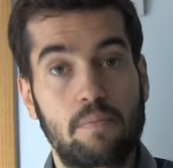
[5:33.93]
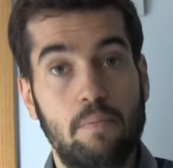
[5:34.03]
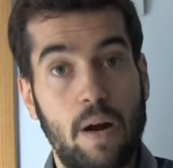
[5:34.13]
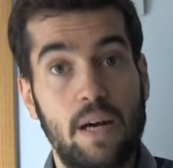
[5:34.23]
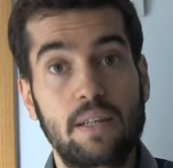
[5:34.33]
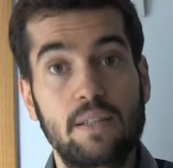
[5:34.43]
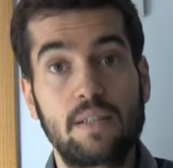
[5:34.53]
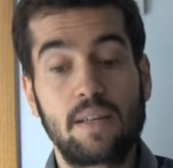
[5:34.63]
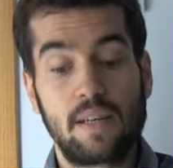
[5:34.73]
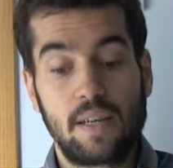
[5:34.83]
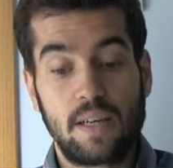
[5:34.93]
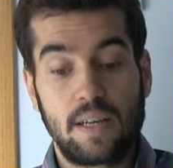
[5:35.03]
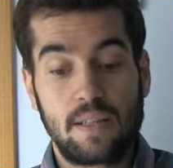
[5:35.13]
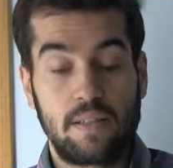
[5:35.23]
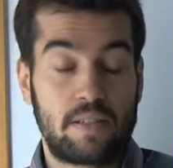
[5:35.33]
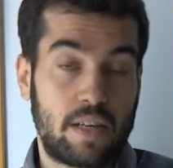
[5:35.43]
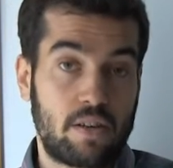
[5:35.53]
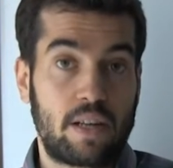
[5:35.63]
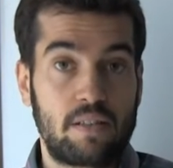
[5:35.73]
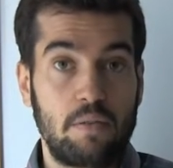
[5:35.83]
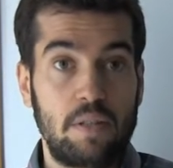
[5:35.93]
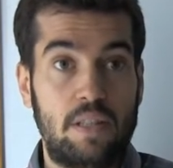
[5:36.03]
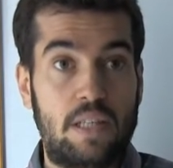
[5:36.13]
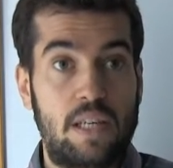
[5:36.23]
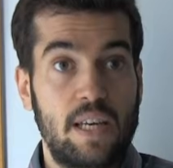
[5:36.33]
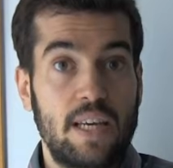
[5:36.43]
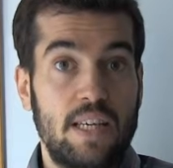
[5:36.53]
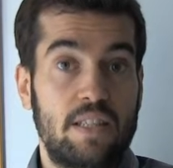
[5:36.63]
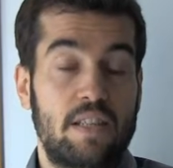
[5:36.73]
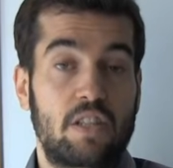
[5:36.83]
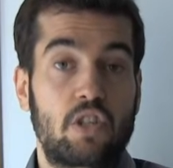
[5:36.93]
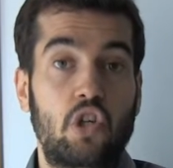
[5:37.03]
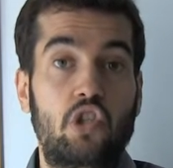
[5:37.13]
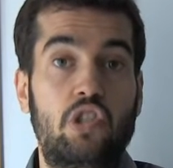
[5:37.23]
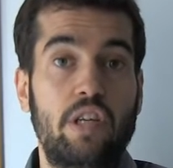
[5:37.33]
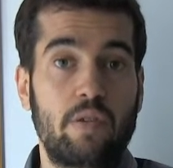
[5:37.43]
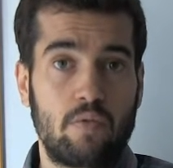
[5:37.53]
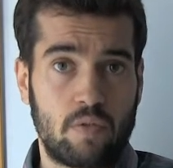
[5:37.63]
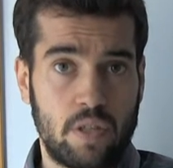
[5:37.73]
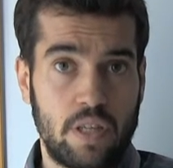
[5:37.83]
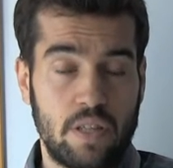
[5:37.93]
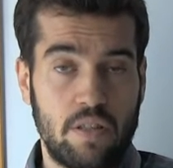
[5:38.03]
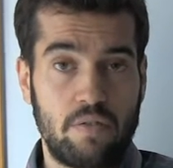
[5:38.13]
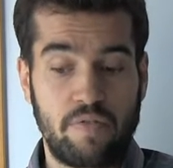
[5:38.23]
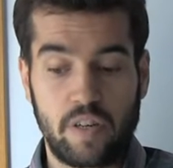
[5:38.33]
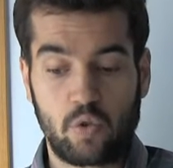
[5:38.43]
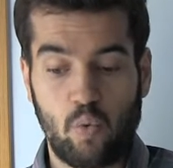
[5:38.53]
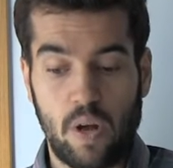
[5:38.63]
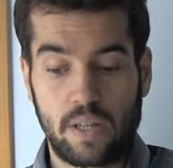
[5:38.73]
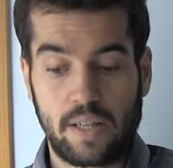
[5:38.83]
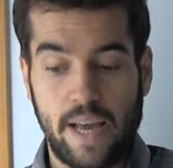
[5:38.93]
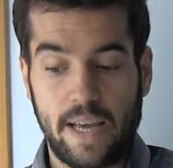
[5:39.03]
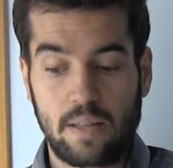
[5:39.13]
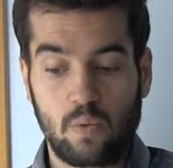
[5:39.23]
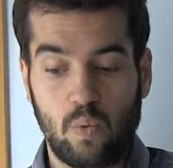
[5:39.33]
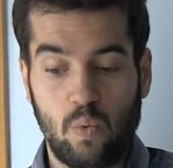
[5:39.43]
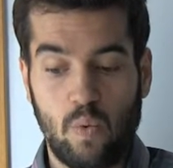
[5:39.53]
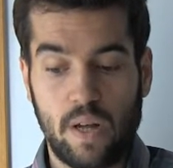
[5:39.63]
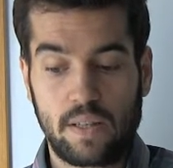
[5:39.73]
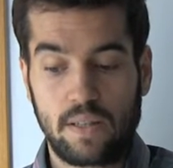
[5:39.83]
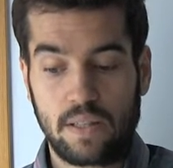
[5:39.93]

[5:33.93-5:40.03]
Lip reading: part, the second activity is just continuing the first one, and what